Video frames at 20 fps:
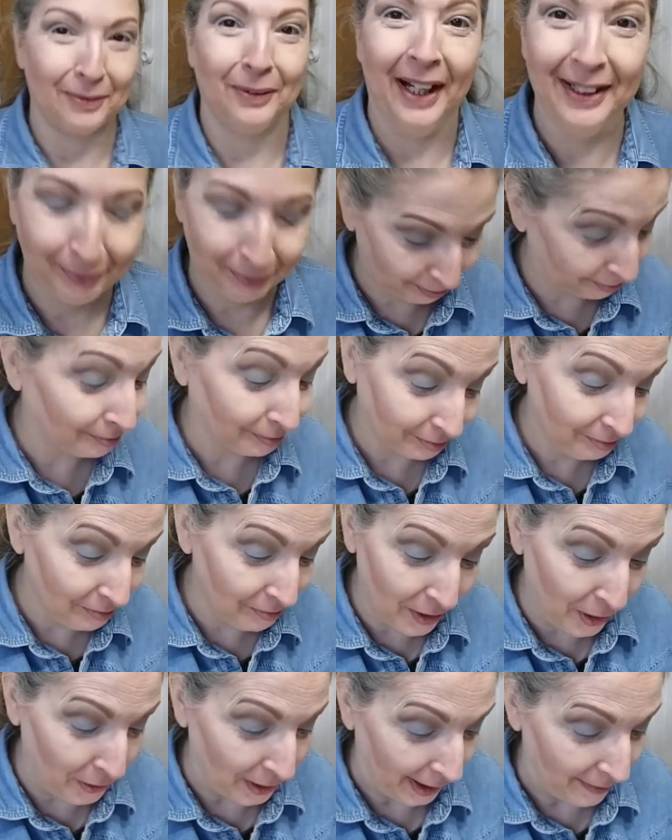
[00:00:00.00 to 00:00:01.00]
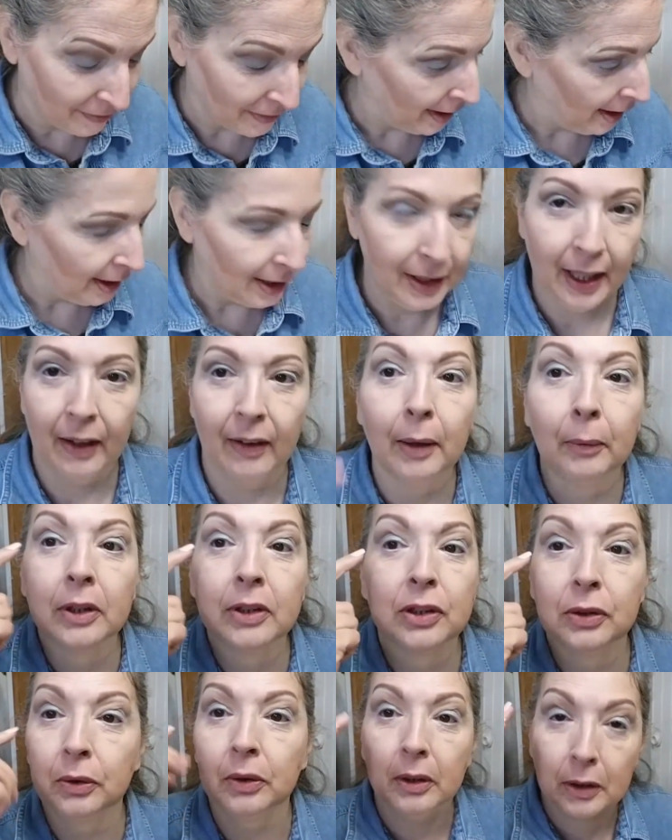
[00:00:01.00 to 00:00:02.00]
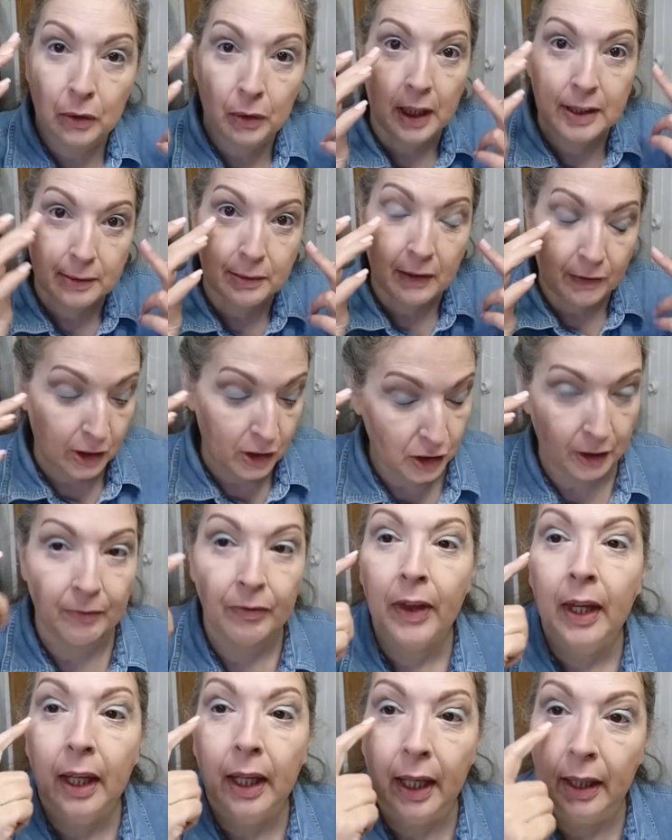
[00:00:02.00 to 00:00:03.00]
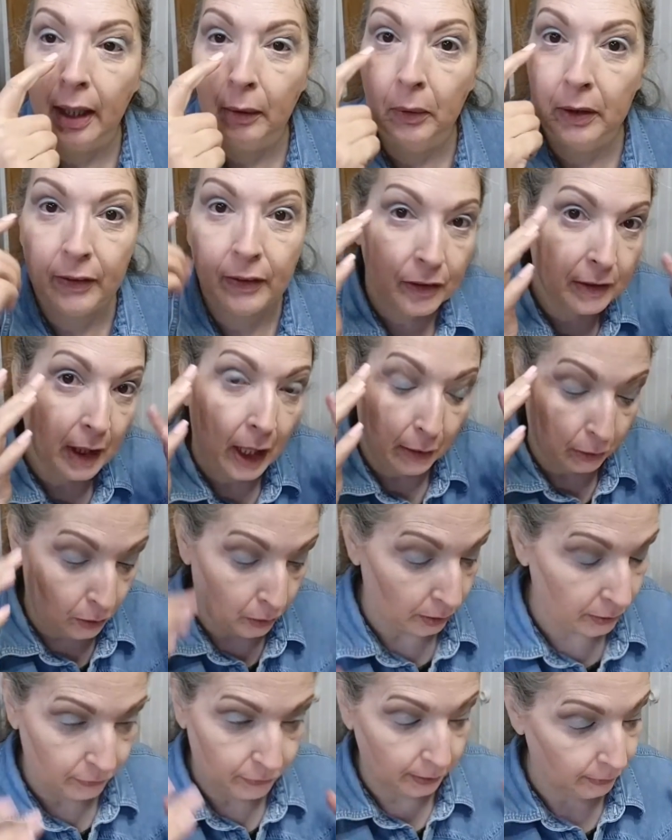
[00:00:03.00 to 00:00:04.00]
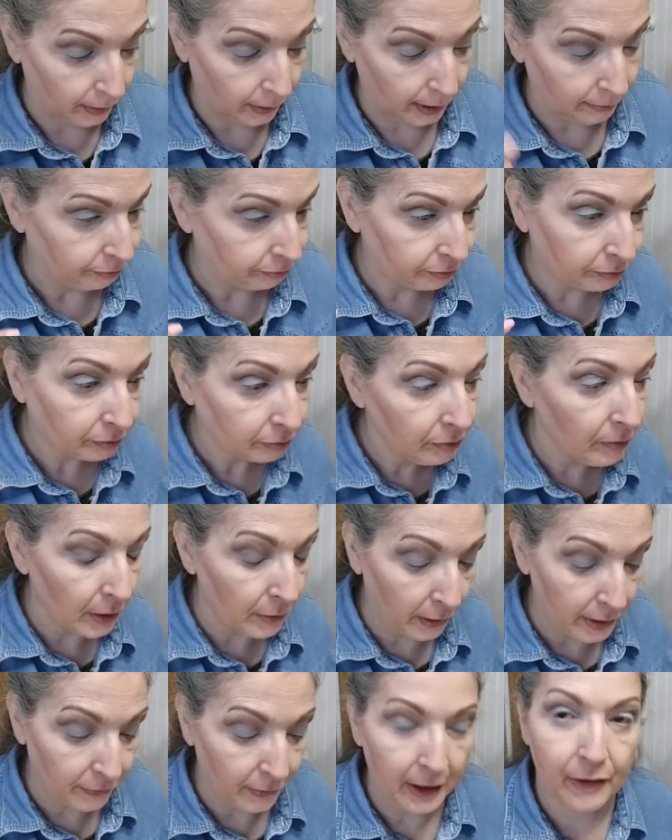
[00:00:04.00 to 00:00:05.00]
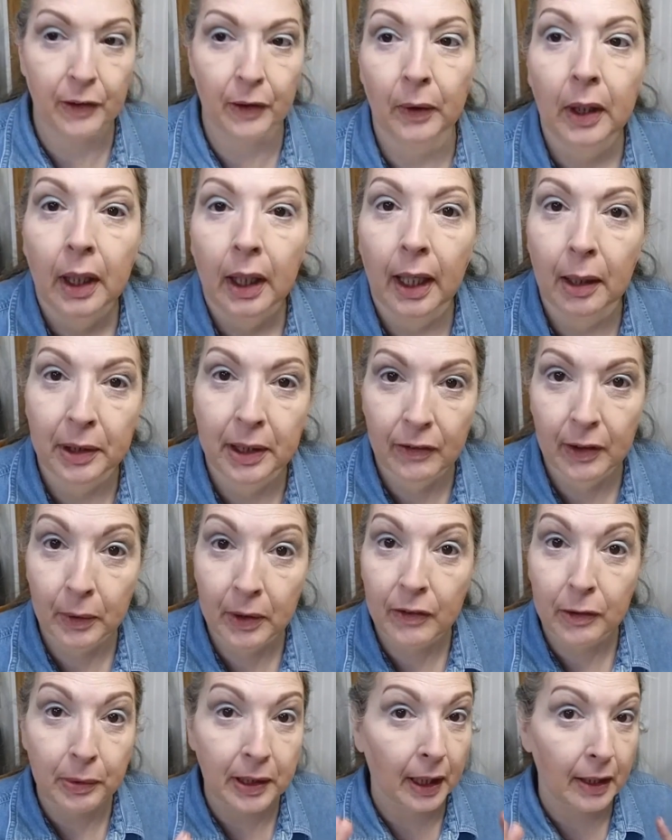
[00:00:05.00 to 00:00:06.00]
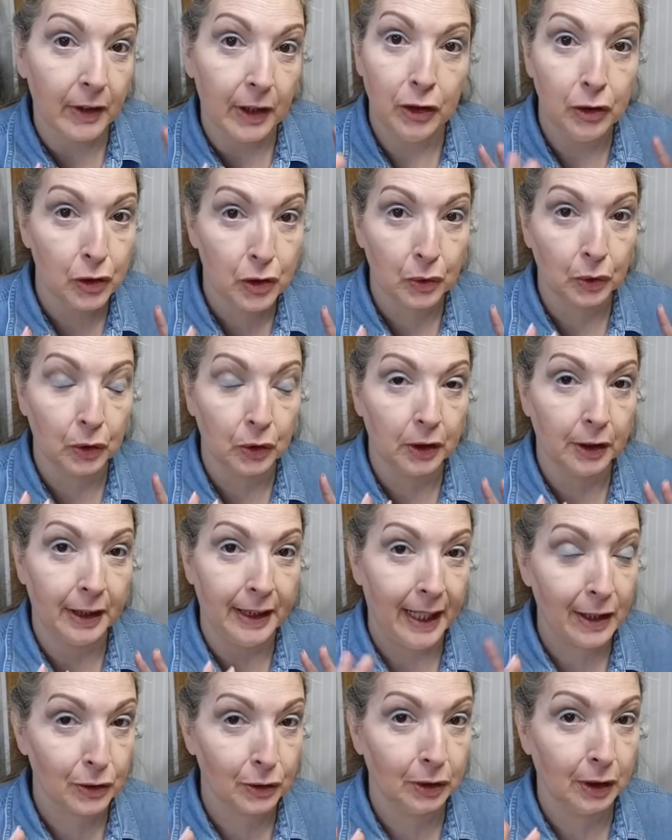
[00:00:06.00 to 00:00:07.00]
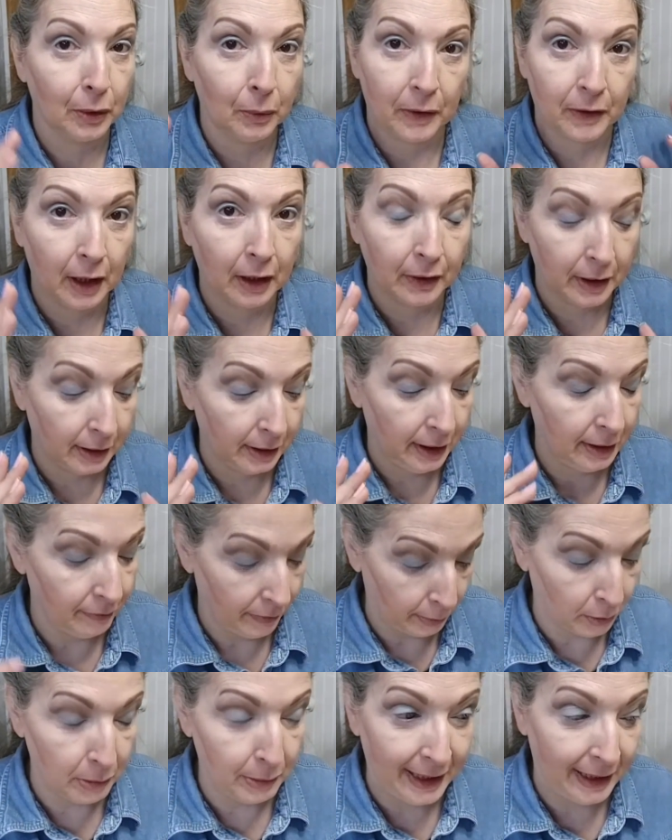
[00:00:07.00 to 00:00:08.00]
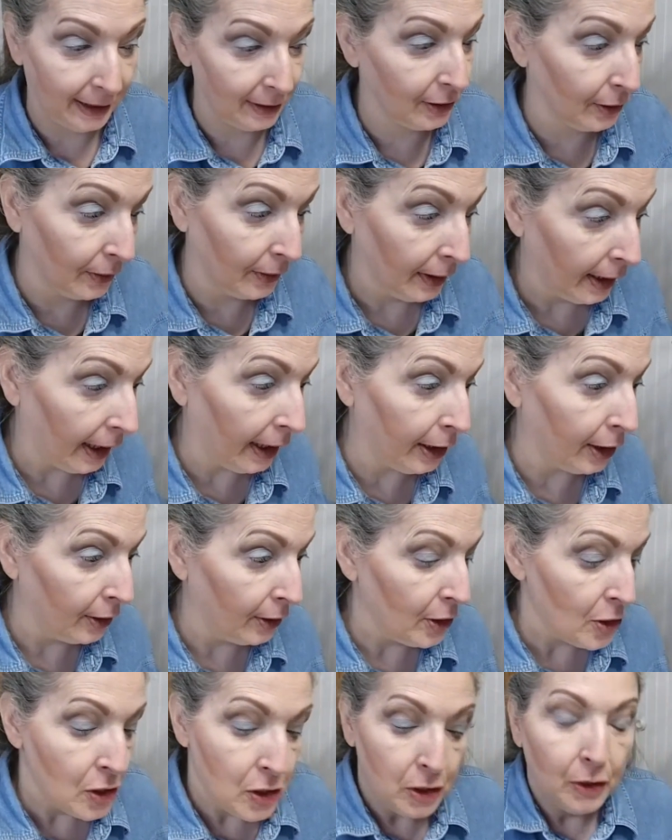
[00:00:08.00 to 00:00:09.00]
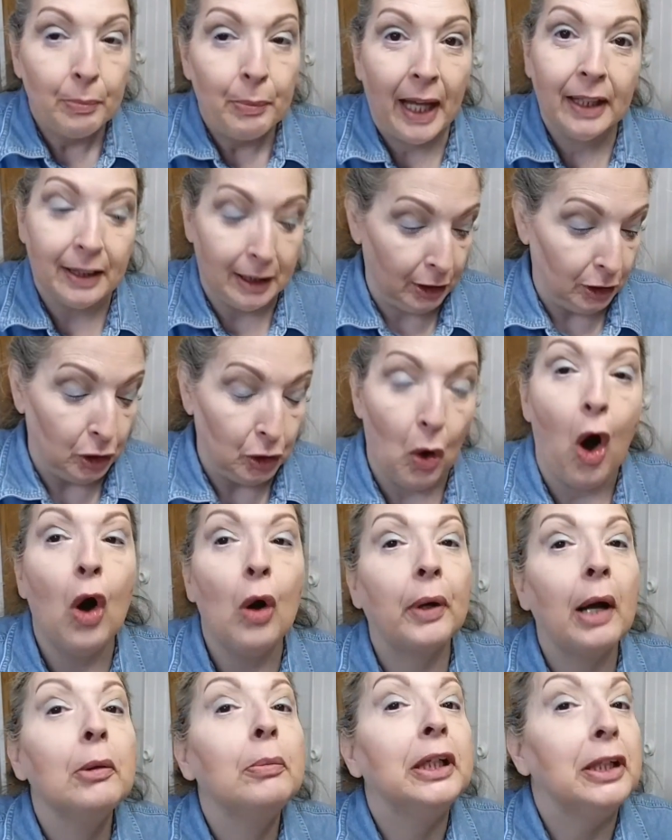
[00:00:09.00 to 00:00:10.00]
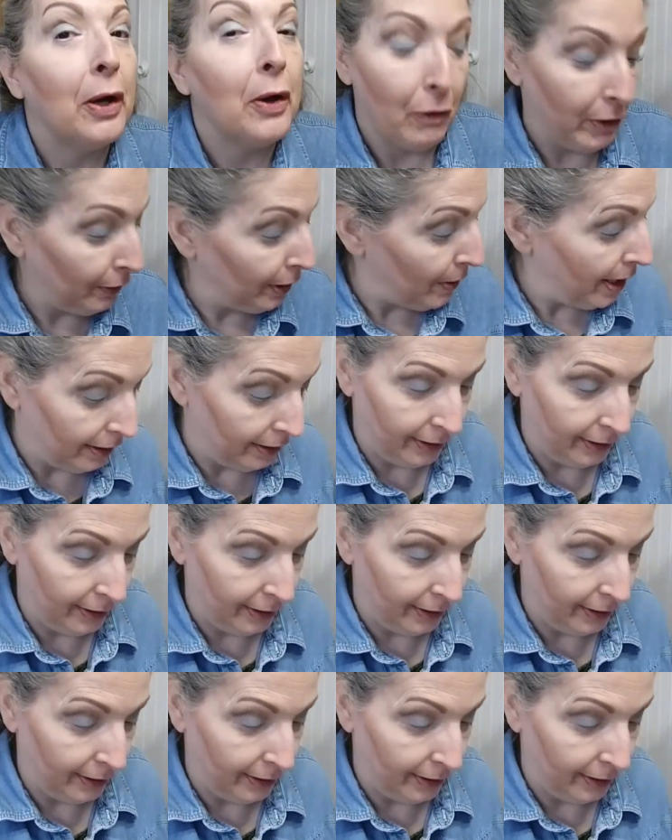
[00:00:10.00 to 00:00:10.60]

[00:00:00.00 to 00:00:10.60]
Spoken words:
Right? Oh yeah. Now I want to create some definition, and I want this outer corner to feel very, very defined. So because I want this to be kind of a neutral, natural look with color on the lid, I'm going to be getting into a palette that you all probably know very well.